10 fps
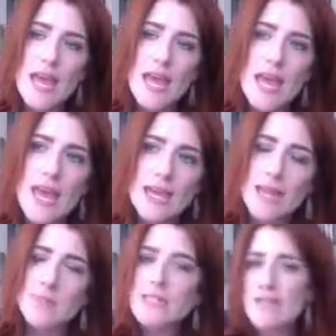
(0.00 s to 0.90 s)
And I
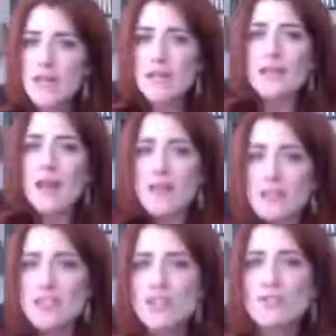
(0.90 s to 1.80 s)
believe that a lot of
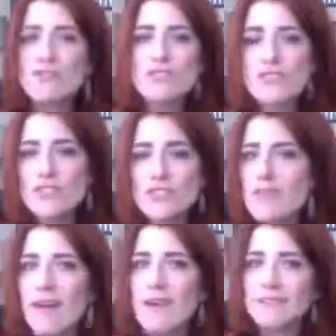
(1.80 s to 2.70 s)
us don't do
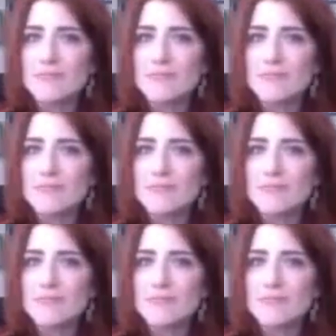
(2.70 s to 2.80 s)
that